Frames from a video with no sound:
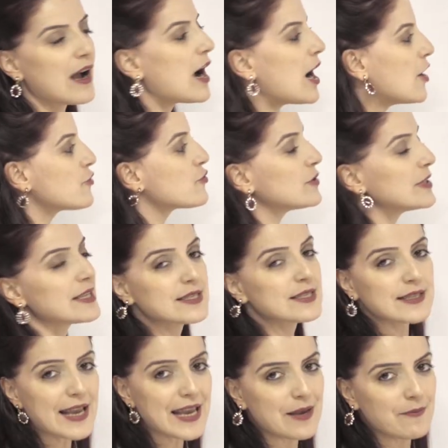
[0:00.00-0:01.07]
our rule
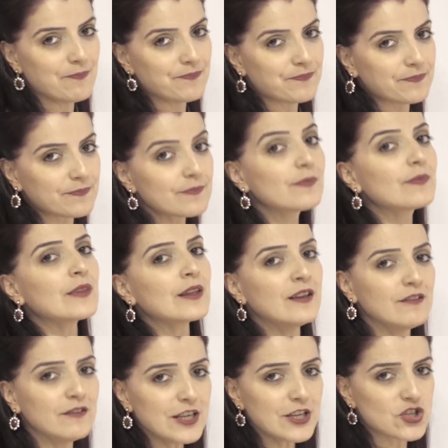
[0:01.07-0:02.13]
is same.
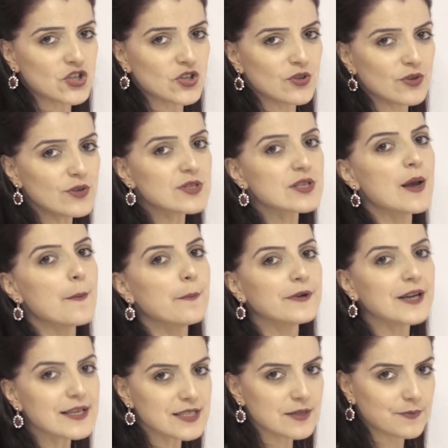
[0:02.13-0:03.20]
We choose
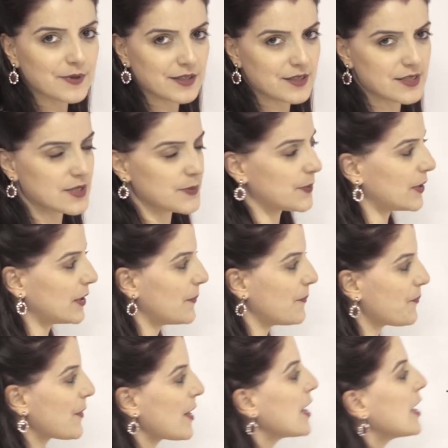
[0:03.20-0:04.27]
present participle.
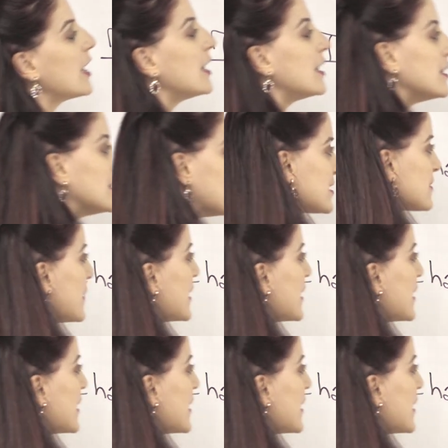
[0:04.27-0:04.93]
Let's